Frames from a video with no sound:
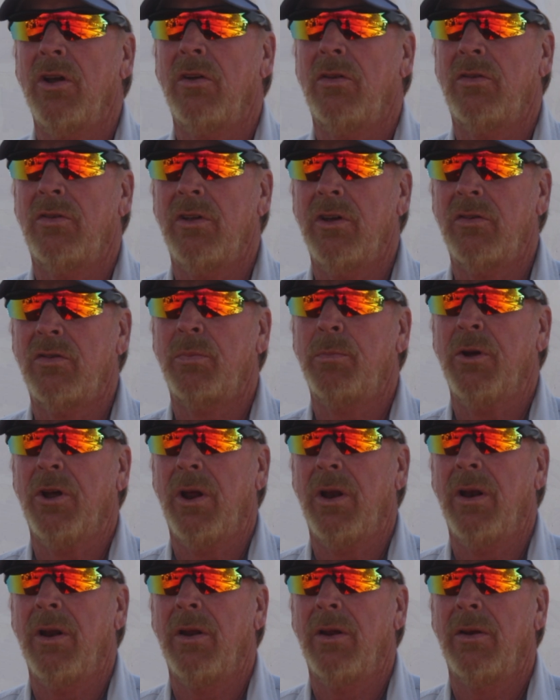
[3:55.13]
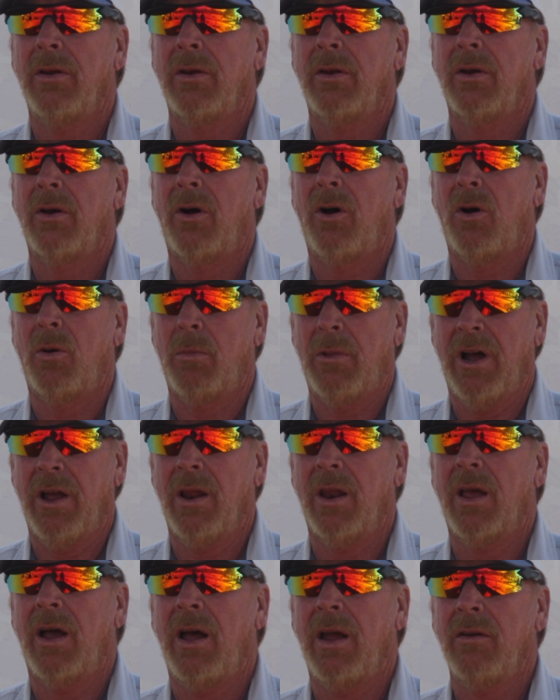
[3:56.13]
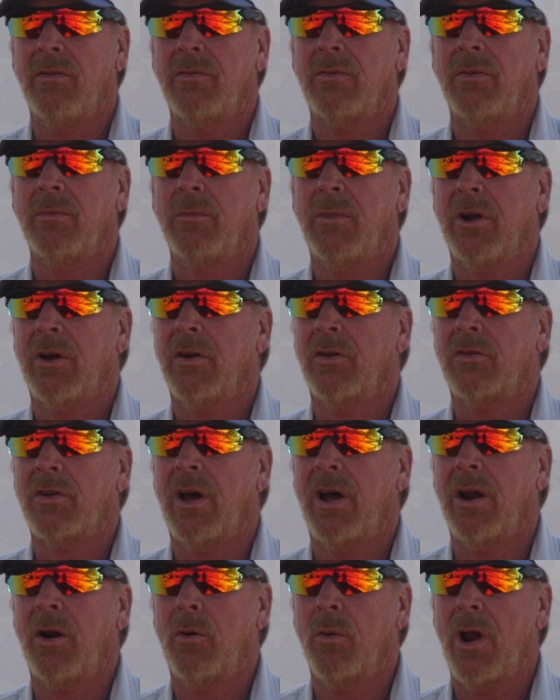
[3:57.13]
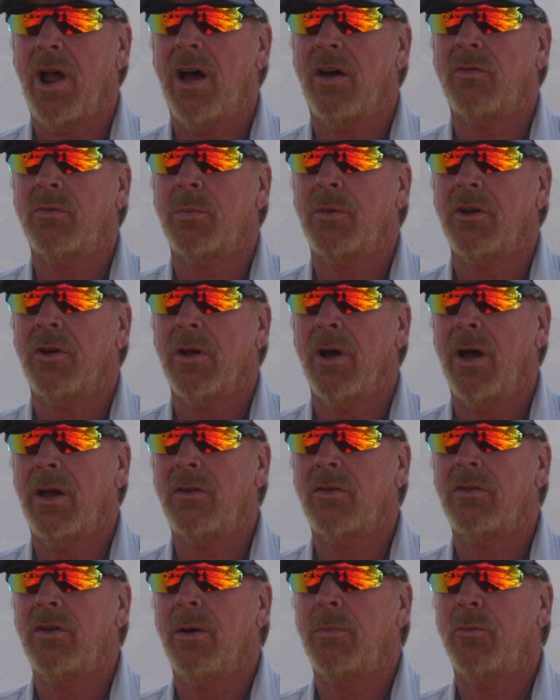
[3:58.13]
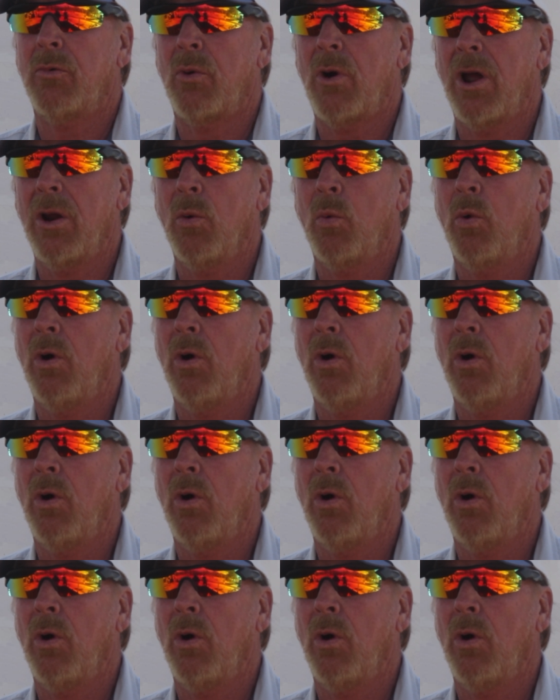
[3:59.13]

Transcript: has this been all my life? Because I grasped the concept right